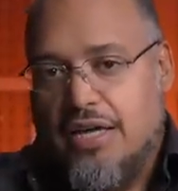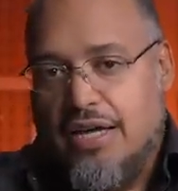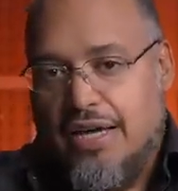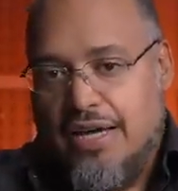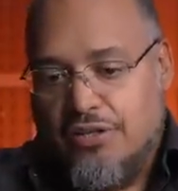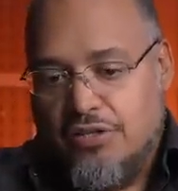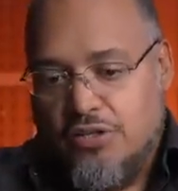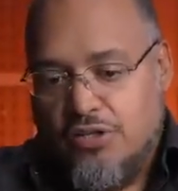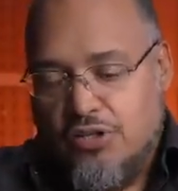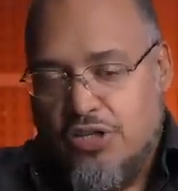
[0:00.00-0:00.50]

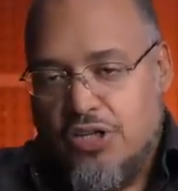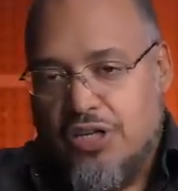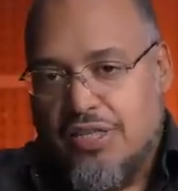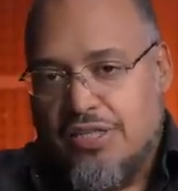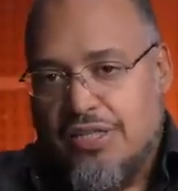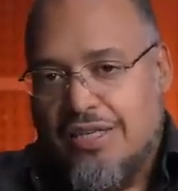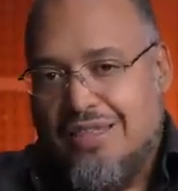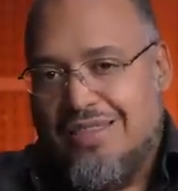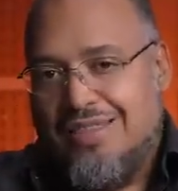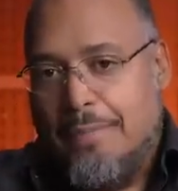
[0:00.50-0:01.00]
and
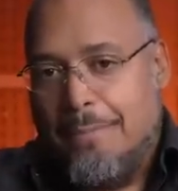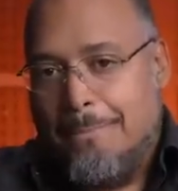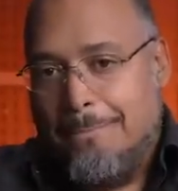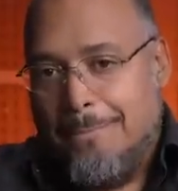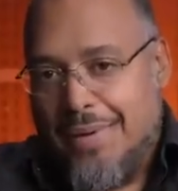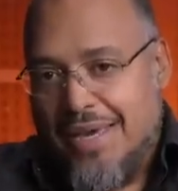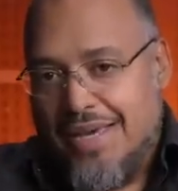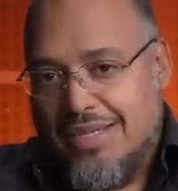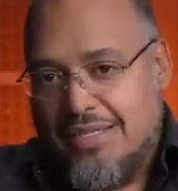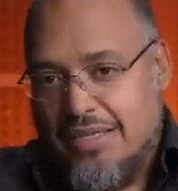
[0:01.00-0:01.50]
just get the
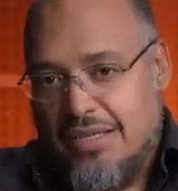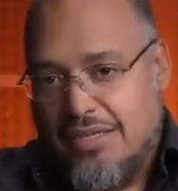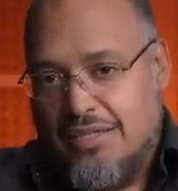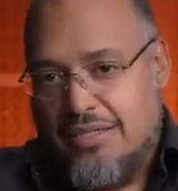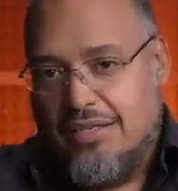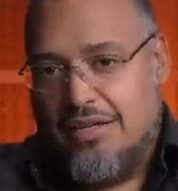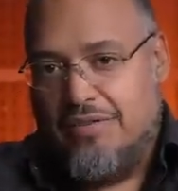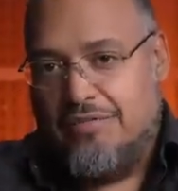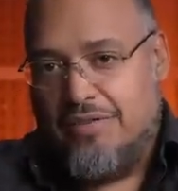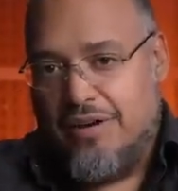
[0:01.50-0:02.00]
basic
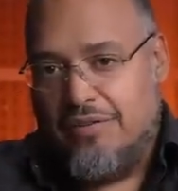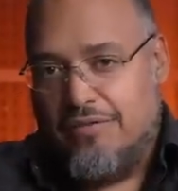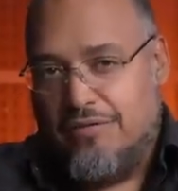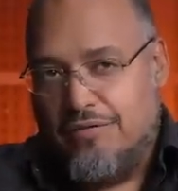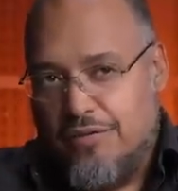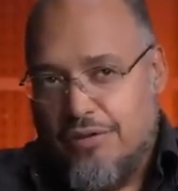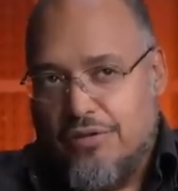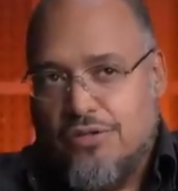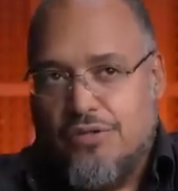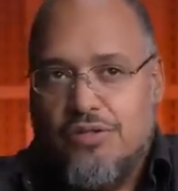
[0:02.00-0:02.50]
stuff out
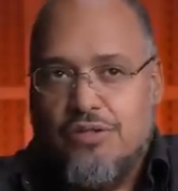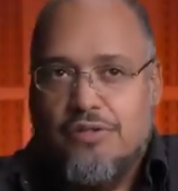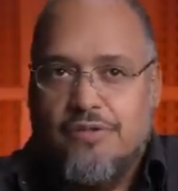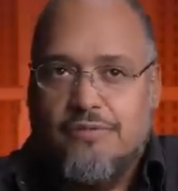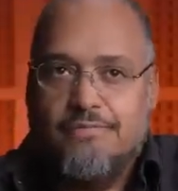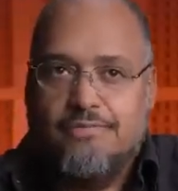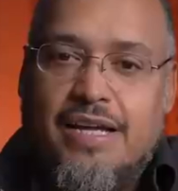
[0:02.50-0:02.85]
first.